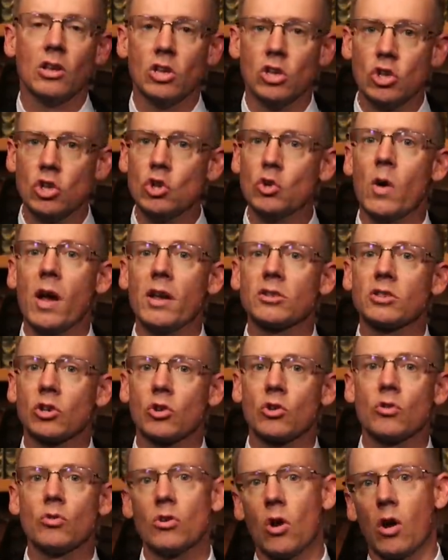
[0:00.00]
U.S.
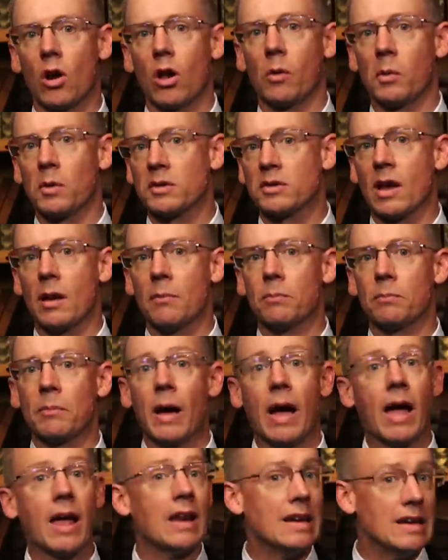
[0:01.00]
crude oil was up
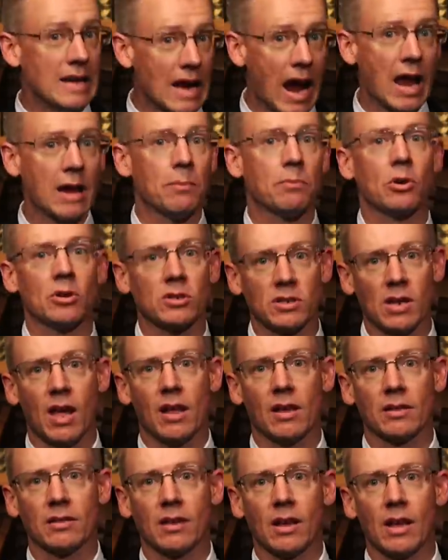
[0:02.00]
by
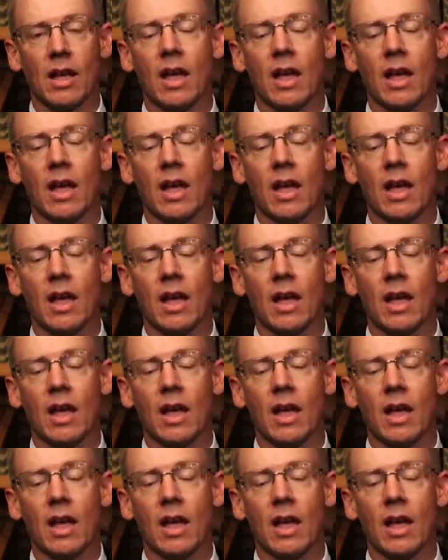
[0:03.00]
9%